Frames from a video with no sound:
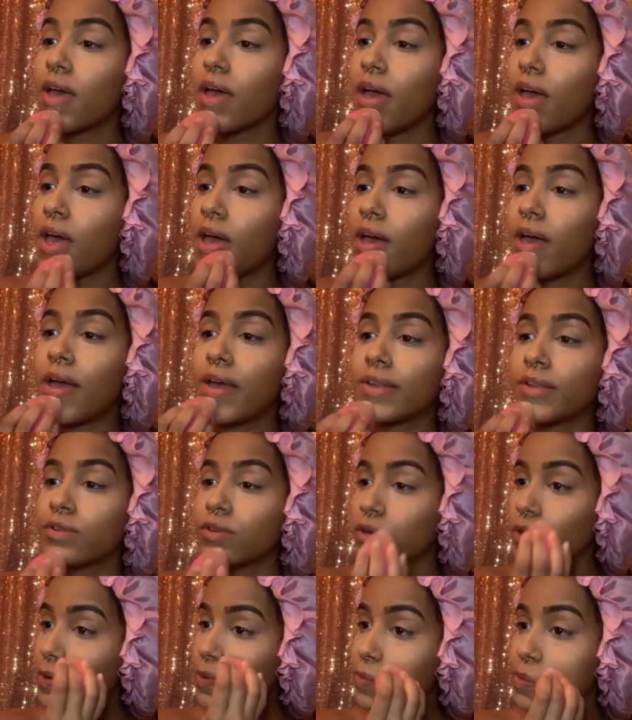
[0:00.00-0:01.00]
And you
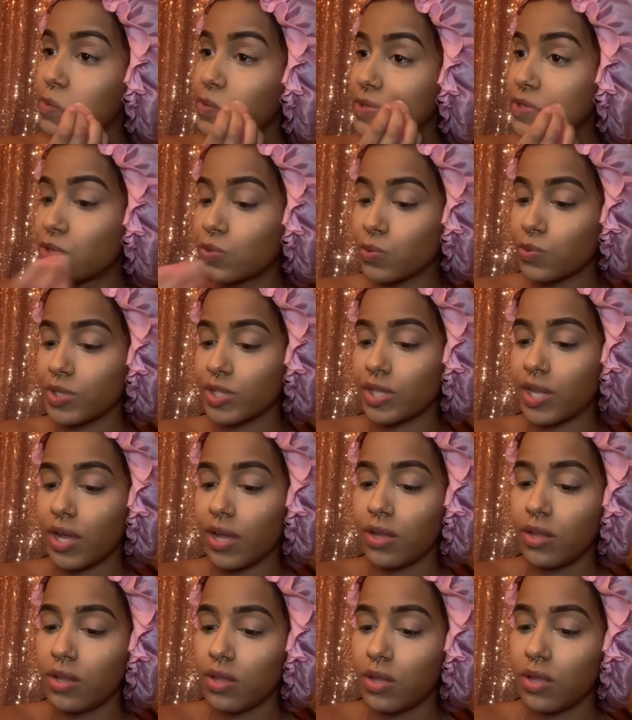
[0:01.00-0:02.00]
know, we was doing
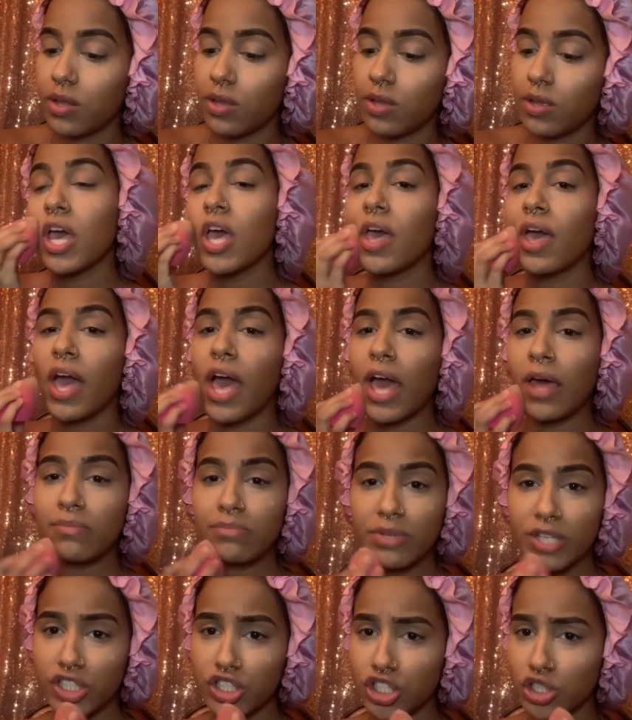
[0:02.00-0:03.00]
that. And
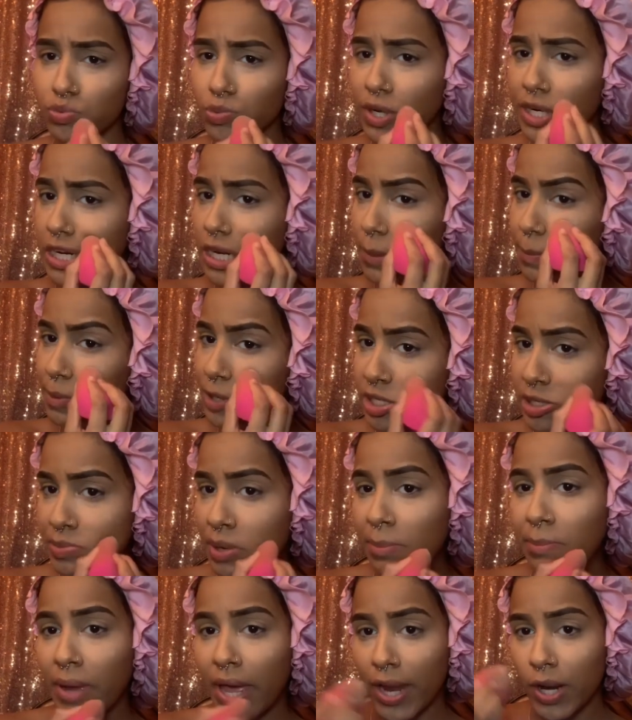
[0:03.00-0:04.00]
me just wanting to please my
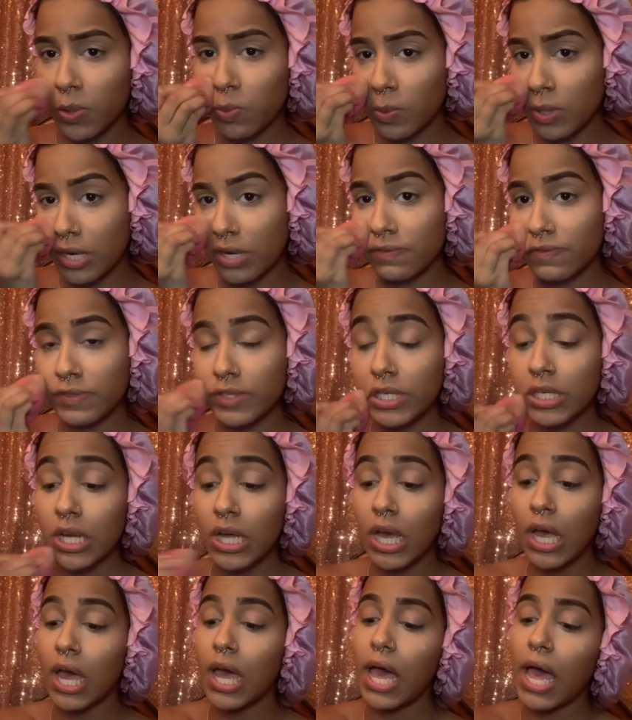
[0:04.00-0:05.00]
man or whatever,
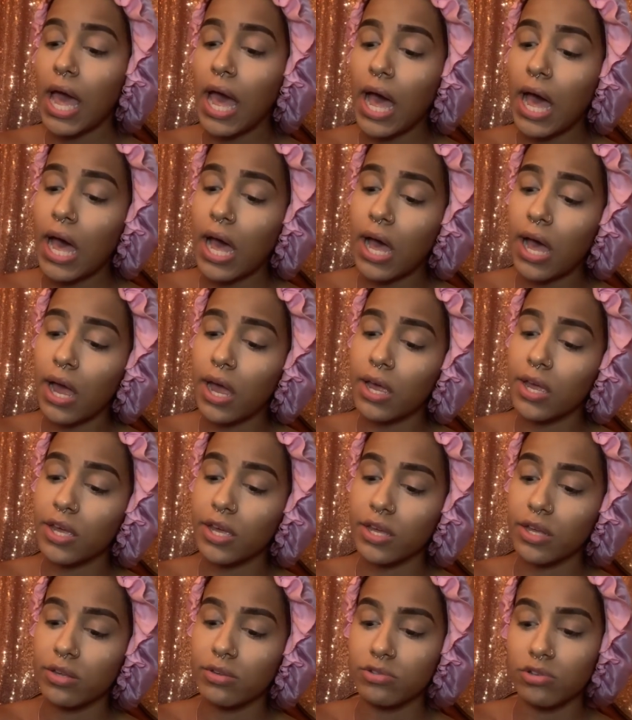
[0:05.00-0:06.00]

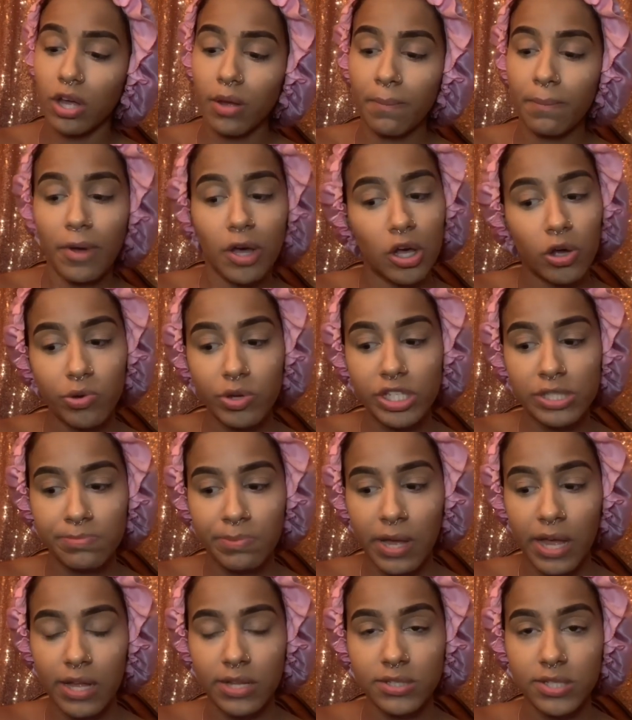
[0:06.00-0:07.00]
I unbuckle his
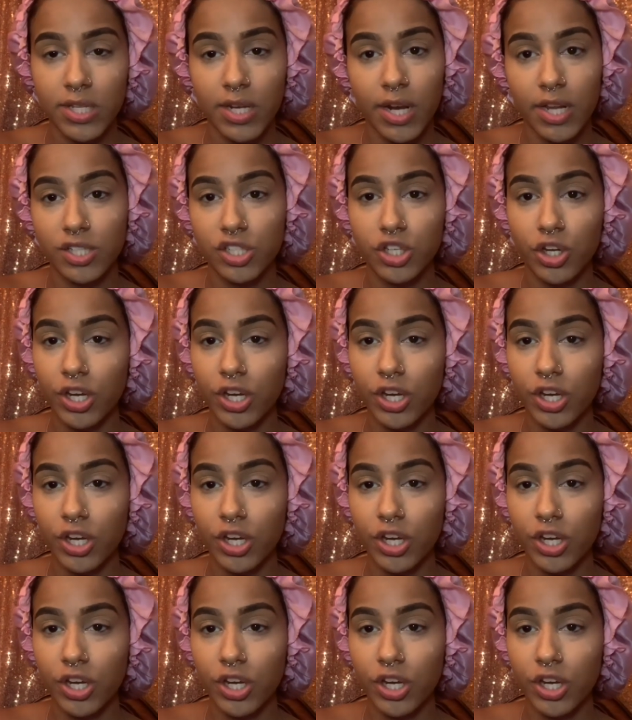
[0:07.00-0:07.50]
pants and I start